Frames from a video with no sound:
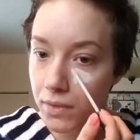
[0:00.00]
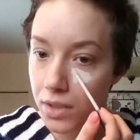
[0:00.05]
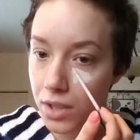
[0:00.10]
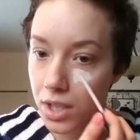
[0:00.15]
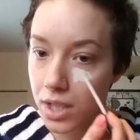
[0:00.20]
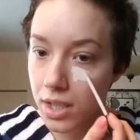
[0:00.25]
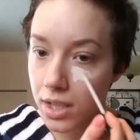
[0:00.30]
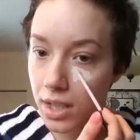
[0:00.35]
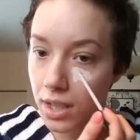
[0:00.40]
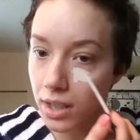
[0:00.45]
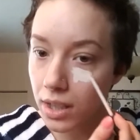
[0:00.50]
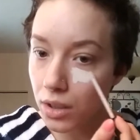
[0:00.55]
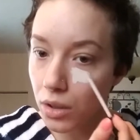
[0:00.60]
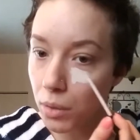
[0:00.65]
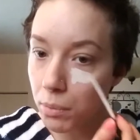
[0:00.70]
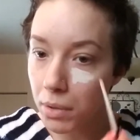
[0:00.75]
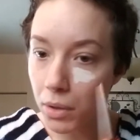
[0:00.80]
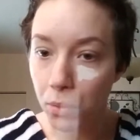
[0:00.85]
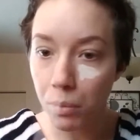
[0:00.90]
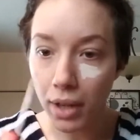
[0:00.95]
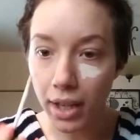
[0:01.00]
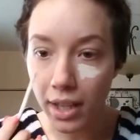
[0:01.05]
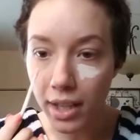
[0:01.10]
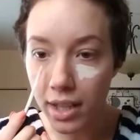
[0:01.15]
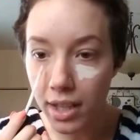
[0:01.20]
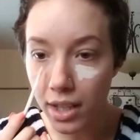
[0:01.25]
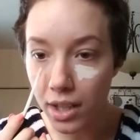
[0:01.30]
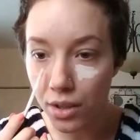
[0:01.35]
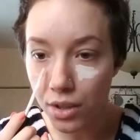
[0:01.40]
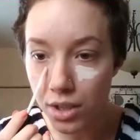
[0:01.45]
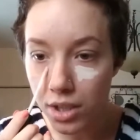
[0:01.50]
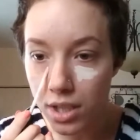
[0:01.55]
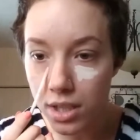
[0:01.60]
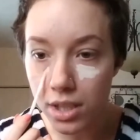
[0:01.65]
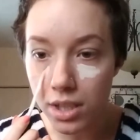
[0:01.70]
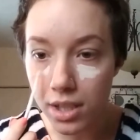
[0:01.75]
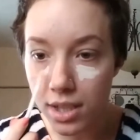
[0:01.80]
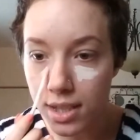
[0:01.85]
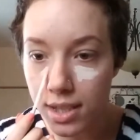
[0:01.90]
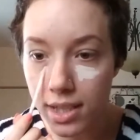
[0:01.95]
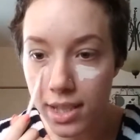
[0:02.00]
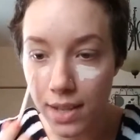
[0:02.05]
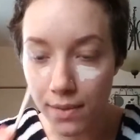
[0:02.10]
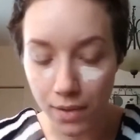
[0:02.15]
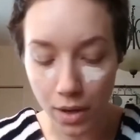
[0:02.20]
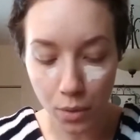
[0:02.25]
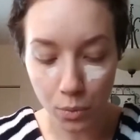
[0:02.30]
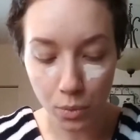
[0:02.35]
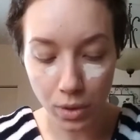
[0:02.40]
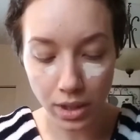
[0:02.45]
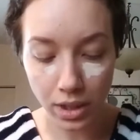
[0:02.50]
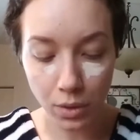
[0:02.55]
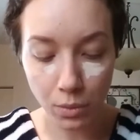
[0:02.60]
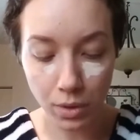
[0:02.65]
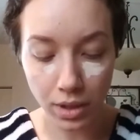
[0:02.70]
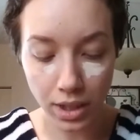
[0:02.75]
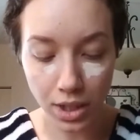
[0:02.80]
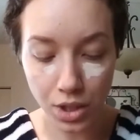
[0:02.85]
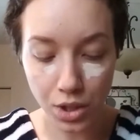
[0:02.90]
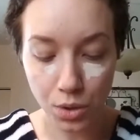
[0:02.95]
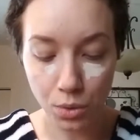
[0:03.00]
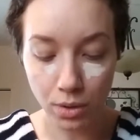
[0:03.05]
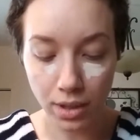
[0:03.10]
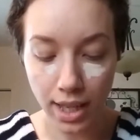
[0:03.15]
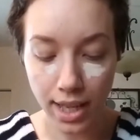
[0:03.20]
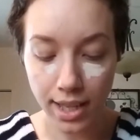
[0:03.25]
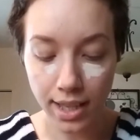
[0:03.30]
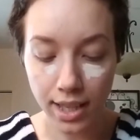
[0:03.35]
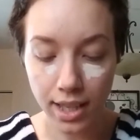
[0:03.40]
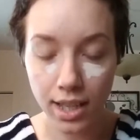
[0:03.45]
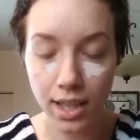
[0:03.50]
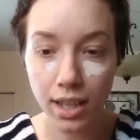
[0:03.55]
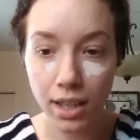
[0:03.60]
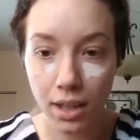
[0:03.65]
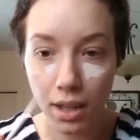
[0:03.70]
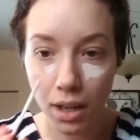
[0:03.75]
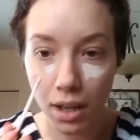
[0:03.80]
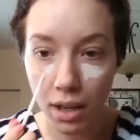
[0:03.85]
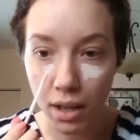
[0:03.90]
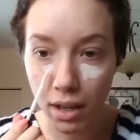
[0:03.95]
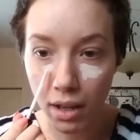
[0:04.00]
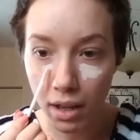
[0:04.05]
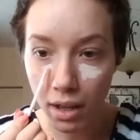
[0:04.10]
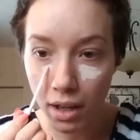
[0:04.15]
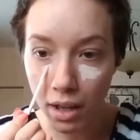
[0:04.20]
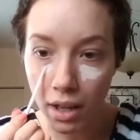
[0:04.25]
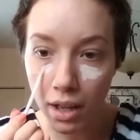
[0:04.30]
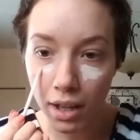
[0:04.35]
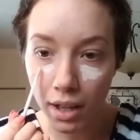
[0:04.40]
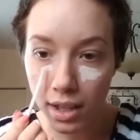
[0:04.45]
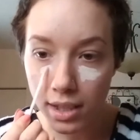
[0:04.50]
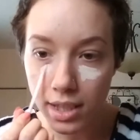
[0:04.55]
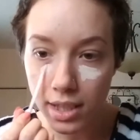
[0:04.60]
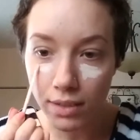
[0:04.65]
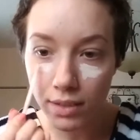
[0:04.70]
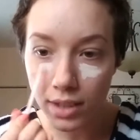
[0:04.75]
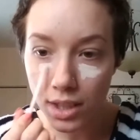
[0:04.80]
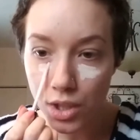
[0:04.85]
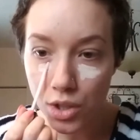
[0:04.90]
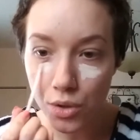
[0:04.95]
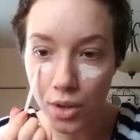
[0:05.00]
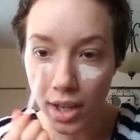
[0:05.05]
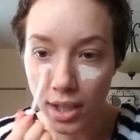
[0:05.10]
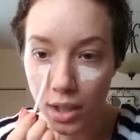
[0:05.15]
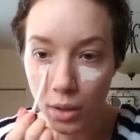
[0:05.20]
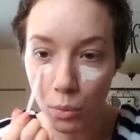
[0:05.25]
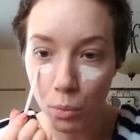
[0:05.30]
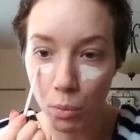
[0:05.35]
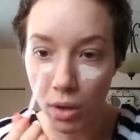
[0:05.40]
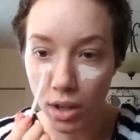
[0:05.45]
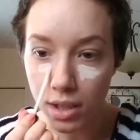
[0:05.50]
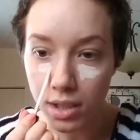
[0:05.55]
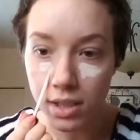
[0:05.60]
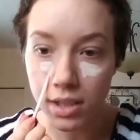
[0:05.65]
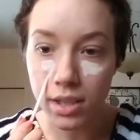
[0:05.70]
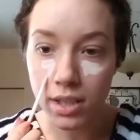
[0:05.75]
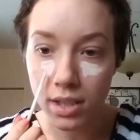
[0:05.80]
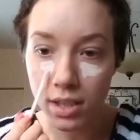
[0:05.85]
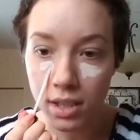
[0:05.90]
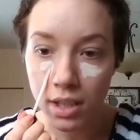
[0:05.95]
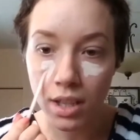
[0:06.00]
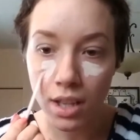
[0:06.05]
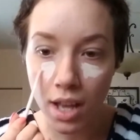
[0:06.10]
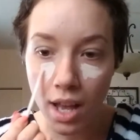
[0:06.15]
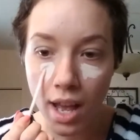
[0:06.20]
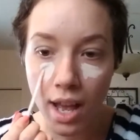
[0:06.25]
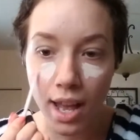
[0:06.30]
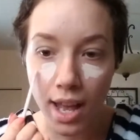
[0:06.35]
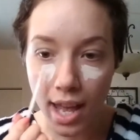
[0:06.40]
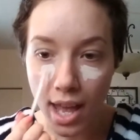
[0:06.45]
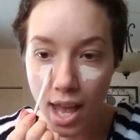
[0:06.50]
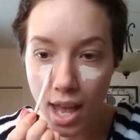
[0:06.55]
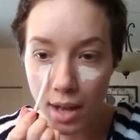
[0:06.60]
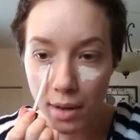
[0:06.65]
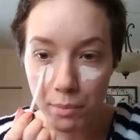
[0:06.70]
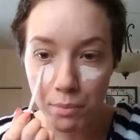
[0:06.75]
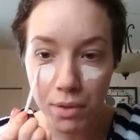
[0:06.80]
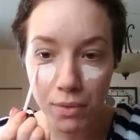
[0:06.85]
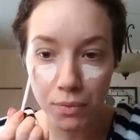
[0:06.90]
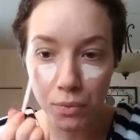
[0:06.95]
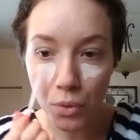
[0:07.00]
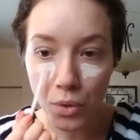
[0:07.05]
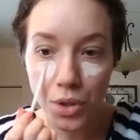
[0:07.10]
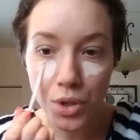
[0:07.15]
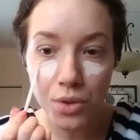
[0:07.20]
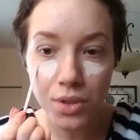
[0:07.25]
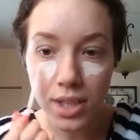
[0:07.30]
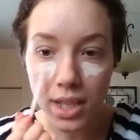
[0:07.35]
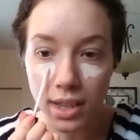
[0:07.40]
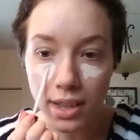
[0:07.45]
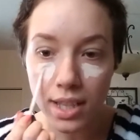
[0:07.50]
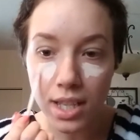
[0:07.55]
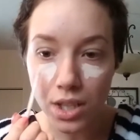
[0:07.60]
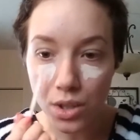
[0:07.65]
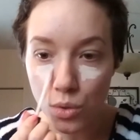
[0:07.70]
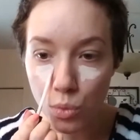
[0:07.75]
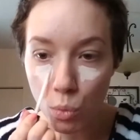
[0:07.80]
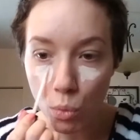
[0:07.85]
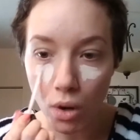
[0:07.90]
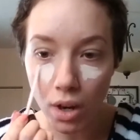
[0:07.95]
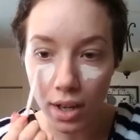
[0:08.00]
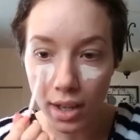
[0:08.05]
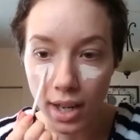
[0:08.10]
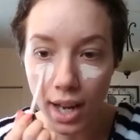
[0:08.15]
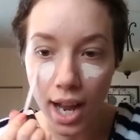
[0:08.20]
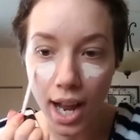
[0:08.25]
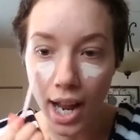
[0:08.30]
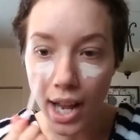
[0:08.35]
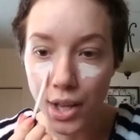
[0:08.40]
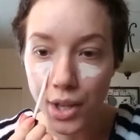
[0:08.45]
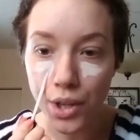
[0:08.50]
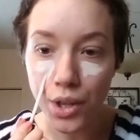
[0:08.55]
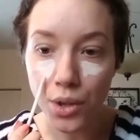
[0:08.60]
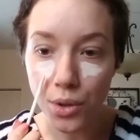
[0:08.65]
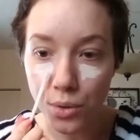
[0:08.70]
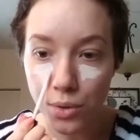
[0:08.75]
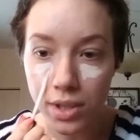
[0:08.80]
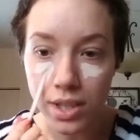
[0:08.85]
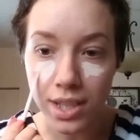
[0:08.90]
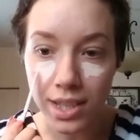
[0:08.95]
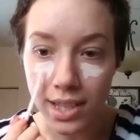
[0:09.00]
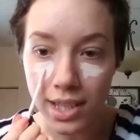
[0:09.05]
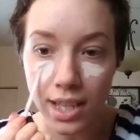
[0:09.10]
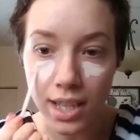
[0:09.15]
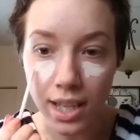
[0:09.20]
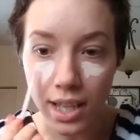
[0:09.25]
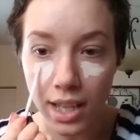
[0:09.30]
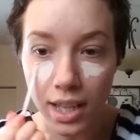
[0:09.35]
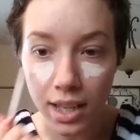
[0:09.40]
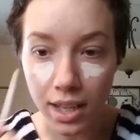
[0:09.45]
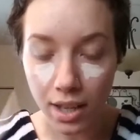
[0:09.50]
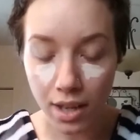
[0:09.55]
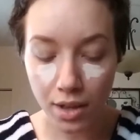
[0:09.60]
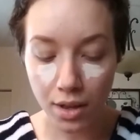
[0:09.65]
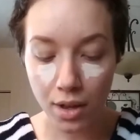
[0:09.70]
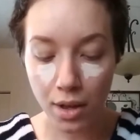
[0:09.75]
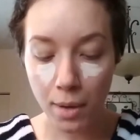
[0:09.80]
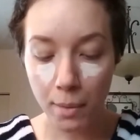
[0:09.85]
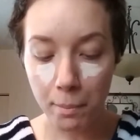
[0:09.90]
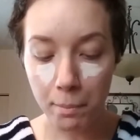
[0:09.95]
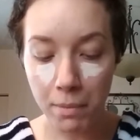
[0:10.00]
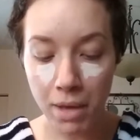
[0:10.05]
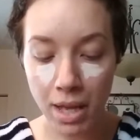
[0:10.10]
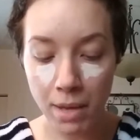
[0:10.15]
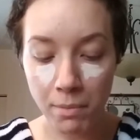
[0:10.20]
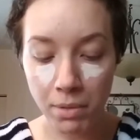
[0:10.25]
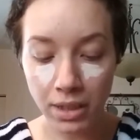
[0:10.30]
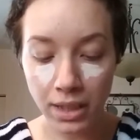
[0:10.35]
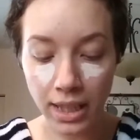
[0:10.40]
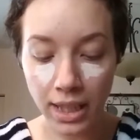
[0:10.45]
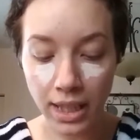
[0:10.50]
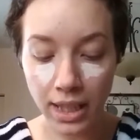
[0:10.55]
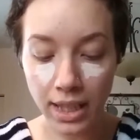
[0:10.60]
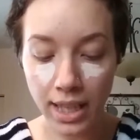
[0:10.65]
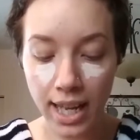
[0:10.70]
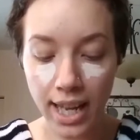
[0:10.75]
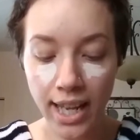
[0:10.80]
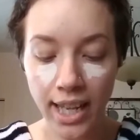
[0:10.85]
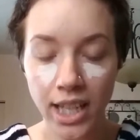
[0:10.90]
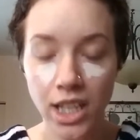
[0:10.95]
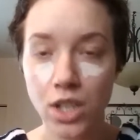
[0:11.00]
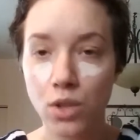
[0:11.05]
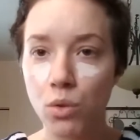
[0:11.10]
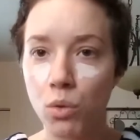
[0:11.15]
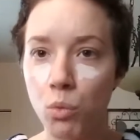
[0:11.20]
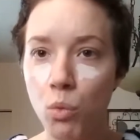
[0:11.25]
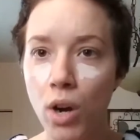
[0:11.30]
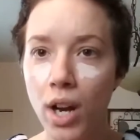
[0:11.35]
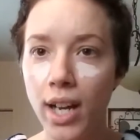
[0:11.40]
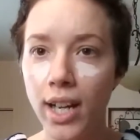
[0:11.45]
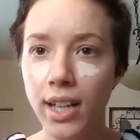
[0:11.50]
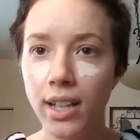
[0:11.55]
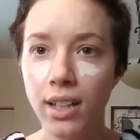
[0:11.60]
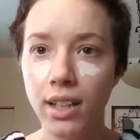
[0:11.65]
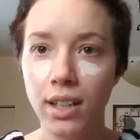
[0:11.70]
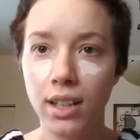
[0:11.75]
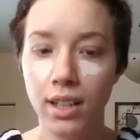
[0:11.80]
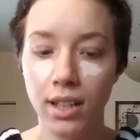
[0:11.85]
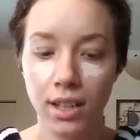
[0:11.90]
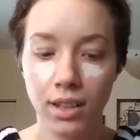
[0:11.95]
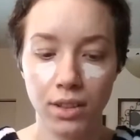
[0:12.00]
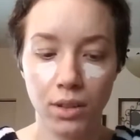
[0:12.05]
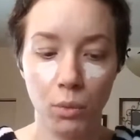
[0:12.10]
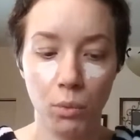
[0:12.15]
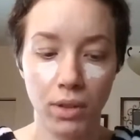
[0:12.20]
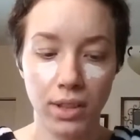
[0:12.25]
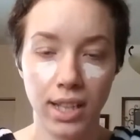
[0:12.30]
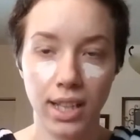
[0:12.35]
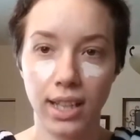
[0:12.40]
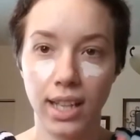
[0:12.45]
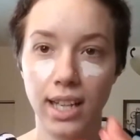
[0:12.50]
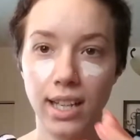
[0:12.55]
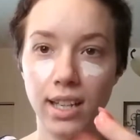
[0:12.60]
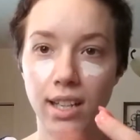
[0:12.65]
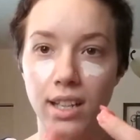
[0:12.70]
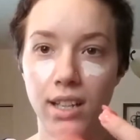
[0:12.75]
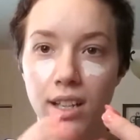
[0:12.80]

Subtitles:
just a little bit right here, just to see if I really do like it, because I only tried it once. And before using this one, I used the Maybelline Age Rewind, the one that like